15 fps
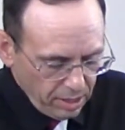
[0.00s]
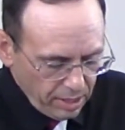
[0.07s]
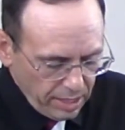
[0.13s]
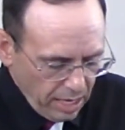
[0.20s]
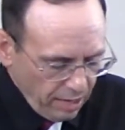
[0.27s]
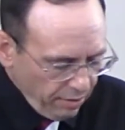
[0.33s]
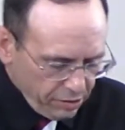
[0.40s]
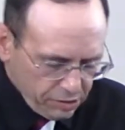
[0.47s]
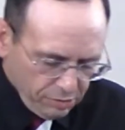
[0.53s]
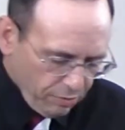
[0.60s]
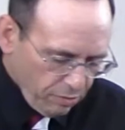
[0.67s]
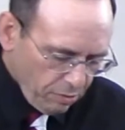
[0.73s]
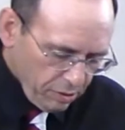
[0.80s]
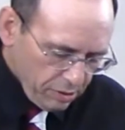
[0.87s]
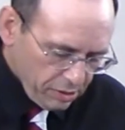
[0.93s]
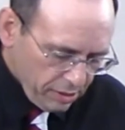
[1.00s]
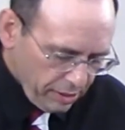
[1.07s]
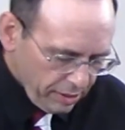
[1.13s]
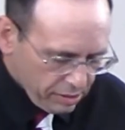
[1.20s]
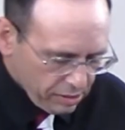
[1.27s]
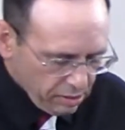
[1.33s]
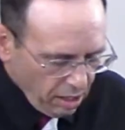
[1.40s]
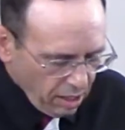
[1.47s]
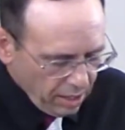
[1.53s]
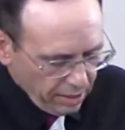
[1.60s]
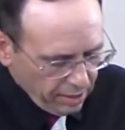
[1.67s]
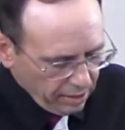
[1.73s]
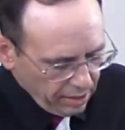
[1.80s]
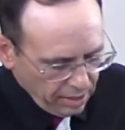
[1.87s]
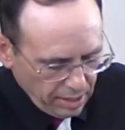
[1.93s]
Now, this, of course, is
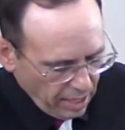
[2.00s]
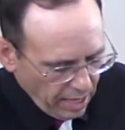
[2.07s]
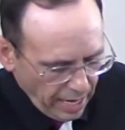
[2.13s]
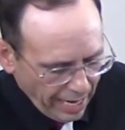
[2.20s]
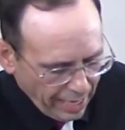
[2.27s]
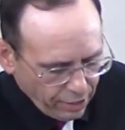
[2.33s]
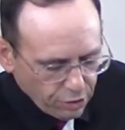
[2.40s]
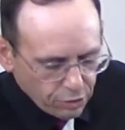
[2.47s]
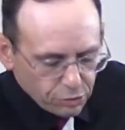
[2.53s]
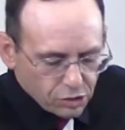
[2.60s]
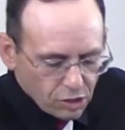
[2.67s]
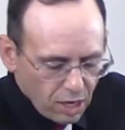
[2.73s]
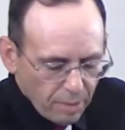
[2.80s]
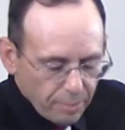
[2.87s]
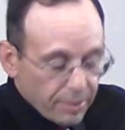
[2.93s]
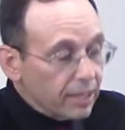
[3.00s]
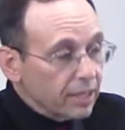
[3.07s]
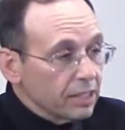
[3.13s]
not a new topic.